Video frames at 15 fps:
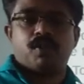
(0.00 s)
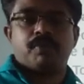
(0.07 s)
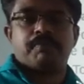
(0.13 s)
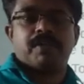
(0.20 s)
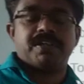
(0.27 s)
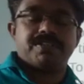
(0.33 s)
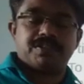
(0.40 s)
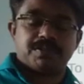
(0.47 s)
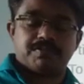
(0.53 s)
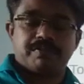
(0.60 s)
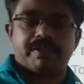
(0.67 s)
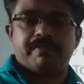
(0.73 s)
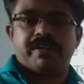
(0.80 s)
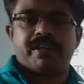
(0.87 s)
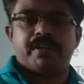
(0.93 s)
or places
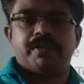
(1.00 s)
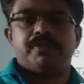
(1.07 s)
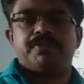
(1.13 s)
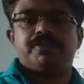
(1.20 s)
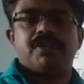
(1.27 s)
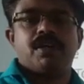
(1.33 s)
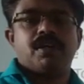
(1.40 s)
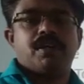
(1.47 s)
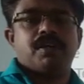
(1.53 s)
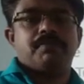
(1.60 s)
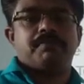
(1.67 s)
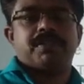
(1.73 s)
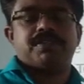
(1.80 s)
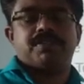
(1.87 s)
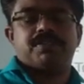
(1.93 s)
where we can use
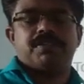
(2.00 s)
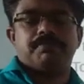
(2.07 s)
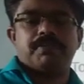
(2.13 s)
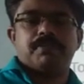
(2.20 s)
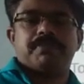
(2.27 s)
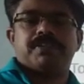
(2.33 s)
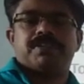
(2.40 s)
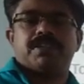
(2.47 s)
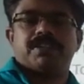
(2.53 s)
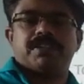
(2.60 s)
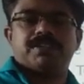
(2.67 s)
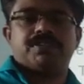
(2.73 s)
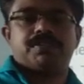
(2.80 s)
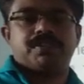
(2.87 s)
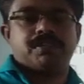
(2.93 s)
simple present
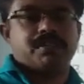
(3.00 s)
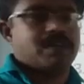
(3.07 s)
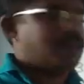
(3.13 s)
tense,